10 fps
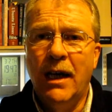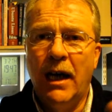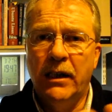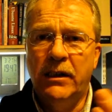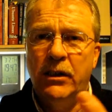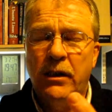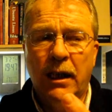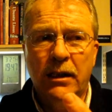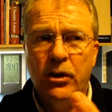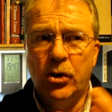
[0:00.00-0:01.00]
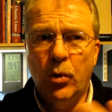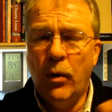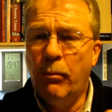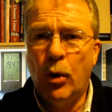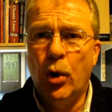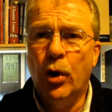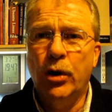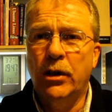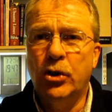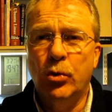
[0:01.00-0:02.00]
is so
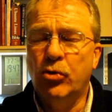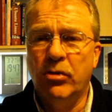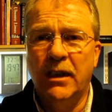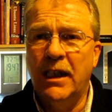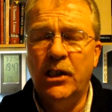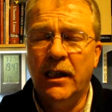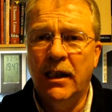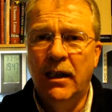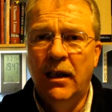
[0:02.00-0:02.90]
important and so strategic.